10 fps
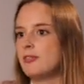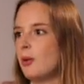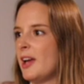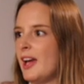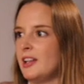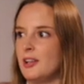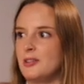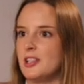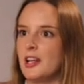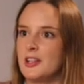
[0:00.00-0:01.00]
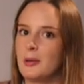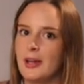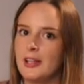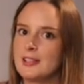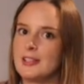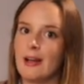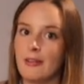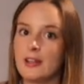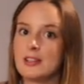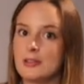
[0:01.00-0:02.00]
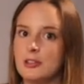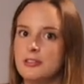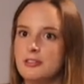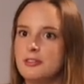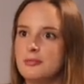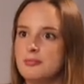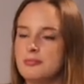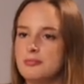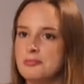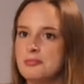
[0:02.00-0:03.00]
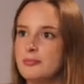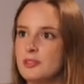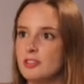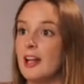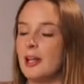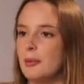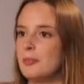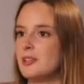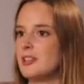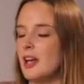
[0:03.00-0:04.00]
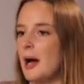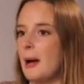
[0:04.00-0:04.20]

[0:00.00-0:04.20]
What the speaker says: volcanoes and earthquakes and how that sort of develops,